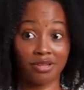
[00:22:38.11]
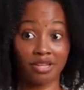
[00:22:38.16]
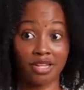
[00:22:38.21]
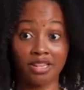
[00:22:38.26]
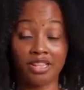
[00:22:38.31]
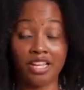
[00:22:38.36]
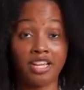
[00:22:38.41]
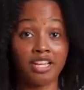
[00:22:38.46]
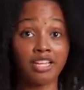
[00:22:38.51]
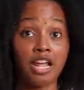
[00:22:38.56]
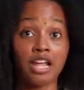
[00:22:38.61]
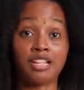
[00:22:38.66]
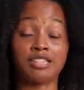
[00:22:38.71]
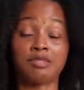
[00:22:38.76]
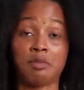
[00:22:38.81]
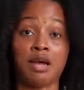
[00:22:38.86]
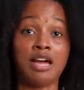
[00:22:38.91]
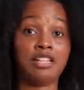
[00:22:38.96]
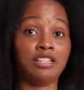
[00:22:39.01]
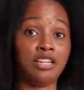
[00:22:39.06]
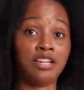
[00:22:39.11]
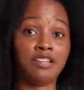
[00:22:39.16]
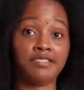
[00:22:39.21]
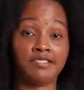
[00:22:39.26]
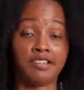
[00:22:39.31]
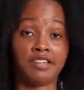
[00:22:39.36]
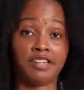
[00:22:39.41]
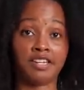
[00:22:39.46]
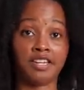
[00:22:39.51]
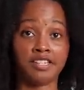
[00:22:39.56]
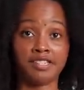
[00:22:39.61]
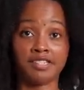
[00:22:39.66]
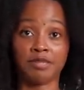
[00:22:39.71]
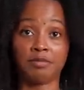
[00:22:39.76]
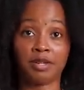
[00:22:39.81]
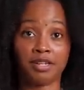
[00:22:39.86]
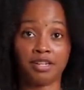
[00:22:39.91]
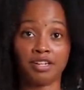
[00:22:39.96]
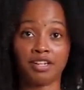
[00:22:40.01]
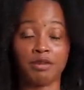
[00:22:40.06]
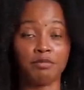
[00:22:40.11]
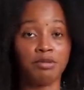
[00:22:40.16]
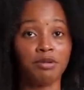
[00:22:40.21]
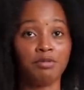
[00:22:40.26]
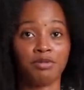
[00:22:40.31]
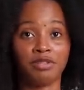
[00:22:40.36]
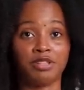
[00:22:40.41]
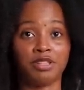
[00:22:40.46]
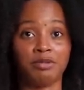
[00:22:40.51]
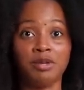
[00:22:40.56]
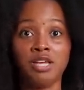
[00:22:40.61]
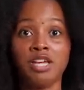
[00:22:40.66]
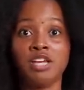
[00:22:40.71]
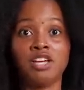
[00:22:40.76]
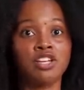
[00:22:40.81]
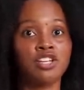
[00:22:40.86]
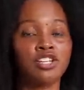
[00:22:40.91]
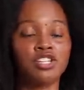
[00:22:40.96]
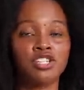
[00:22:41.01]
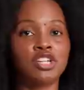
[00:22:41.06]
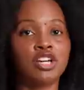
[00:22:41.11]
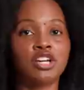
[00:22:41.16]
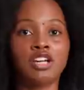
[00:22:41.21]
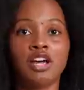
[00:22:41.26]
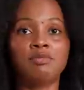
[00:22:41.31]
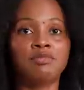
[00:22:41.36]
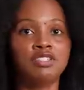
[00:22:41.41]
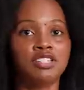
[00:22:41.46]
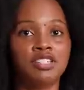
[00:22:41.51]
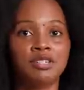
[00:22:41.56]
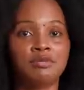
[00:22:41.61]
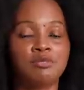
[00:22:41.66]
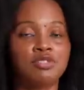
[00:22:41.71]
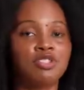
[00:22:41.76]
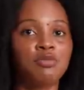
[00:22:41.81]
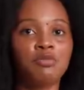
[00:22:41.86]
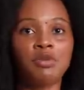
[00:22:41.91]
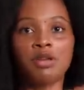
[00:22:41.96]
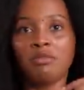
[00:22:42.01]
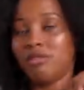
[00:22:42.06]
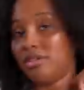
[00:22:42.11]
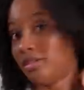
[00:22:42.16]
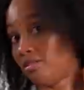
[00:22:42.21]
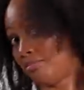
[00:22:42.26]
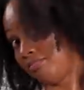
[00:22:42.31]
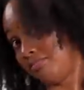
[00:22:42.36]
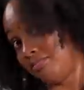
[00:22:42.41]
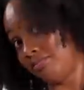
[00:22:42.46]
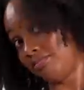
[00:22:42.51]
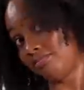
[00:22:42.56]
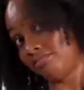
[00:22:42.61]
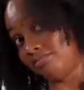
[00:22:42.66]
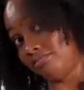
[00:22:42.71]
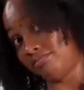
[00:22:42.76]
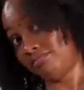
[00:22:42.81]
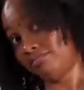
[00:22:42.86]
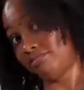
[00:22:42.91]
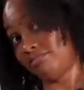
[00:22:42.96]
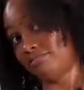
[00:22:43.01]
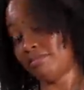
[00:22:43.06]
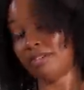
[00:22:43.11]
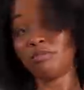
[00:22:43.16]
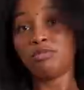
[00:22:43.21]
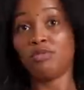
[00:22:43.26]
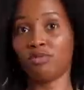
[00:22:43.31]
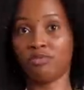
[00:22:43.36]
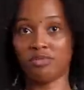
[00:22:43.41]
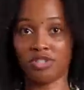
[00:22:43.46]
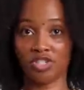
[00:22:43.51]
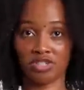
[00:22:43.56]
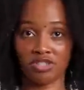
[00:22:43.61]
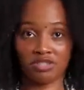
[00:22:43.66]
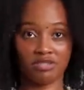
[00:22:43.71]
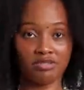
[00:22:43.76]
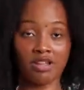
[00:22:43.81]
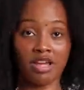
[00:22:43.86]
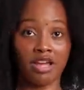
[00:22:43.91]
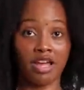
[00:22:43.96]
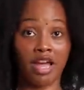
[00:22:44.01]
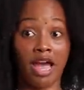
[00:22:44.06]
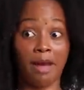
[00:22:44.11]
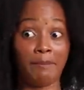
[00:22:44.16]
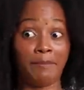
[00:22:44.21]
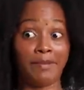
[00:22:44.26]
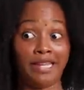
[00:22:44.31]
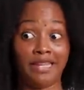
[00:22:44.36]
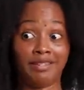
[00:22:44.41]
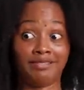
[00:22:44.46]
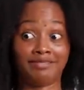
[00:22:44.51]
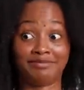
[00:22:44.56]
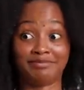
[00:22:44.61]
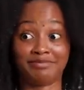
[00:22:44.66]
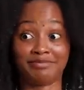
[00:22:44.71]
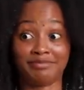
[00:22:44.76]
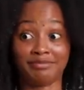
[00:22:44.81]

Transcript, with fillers: they think not smiling is going to get somebody to come up with them up to them. So maybe maybe women just I mean